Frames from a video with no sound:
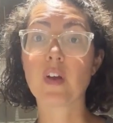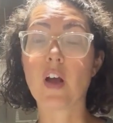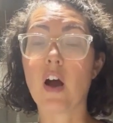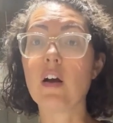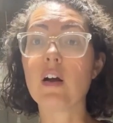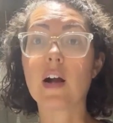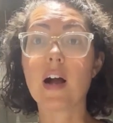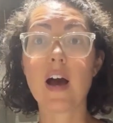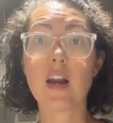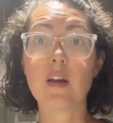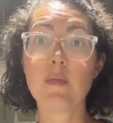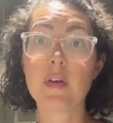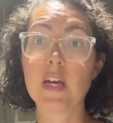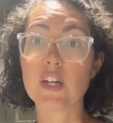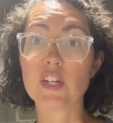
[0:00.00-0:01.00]
Our
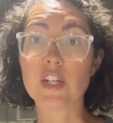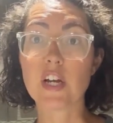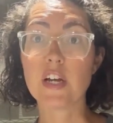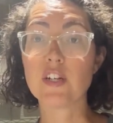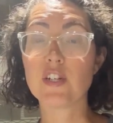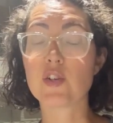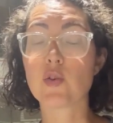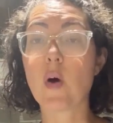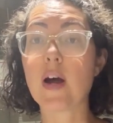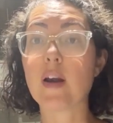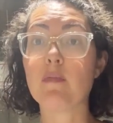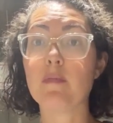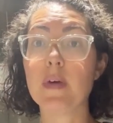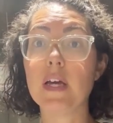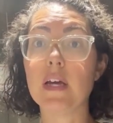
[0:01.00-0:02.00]
economy has changed quite a
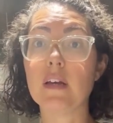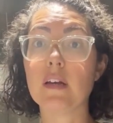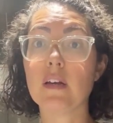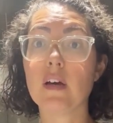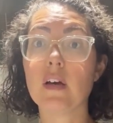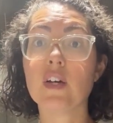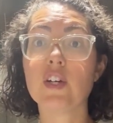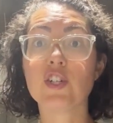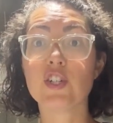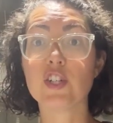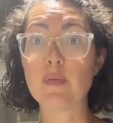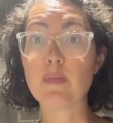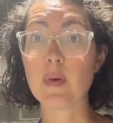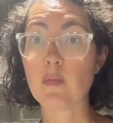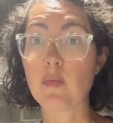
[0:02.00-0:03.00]
bit.
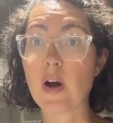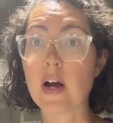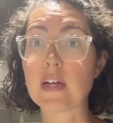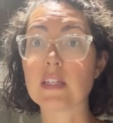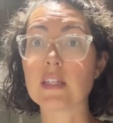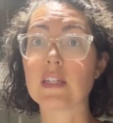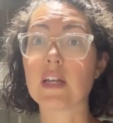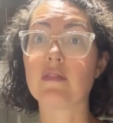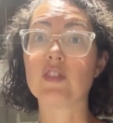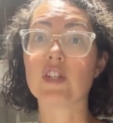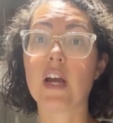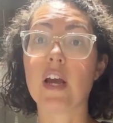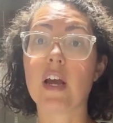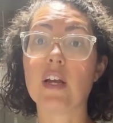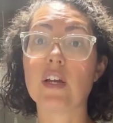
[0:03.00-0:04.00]
Shipping prices have
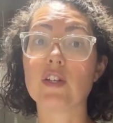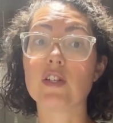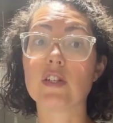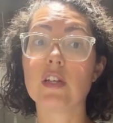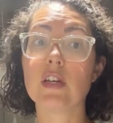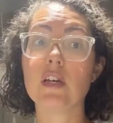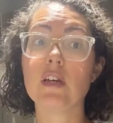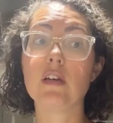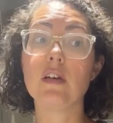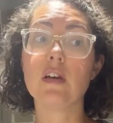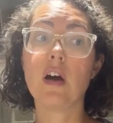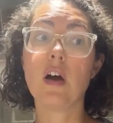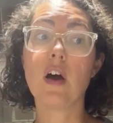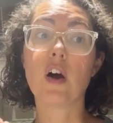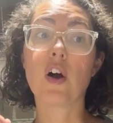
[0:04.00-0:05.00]
changed. The
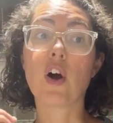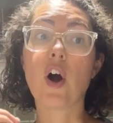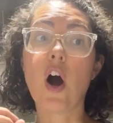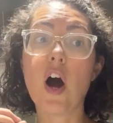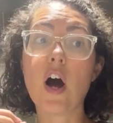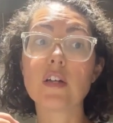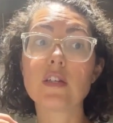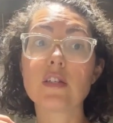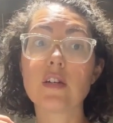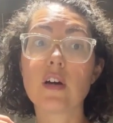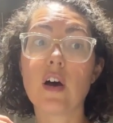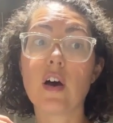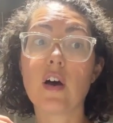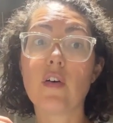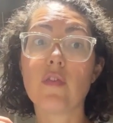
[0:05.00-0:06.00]
cost
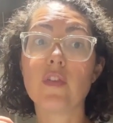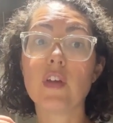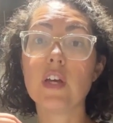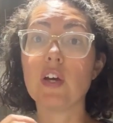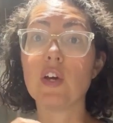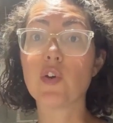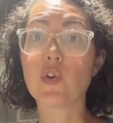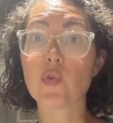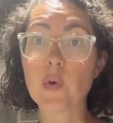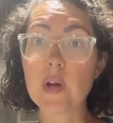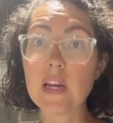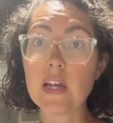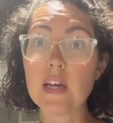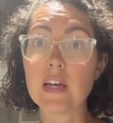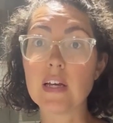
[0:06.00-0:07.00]
of the
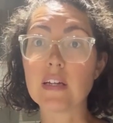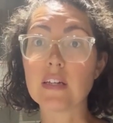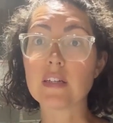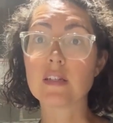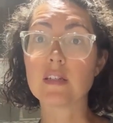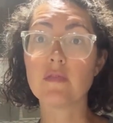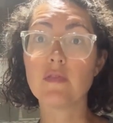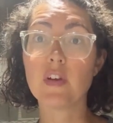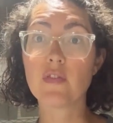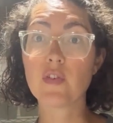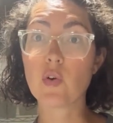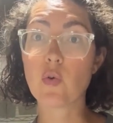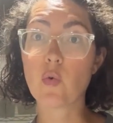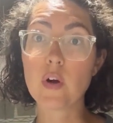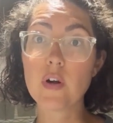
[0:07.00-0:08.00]
ingredients of
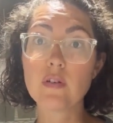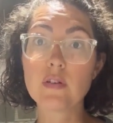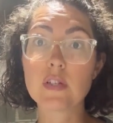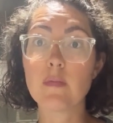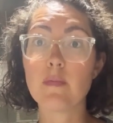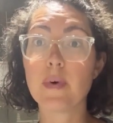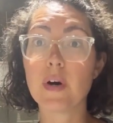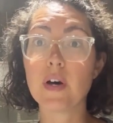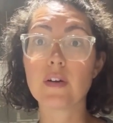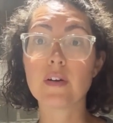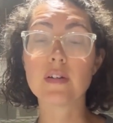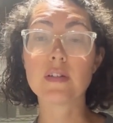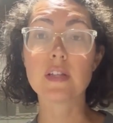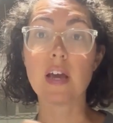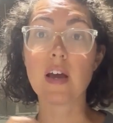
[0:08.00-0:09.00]
different oils and
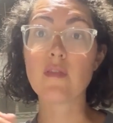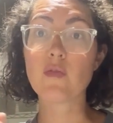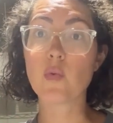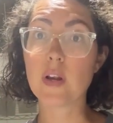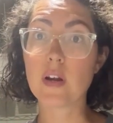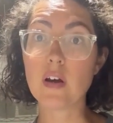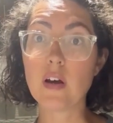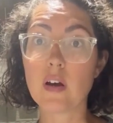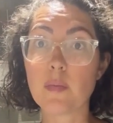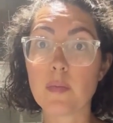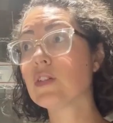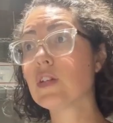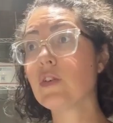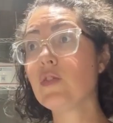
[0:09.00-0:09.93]
butters, they have went up. So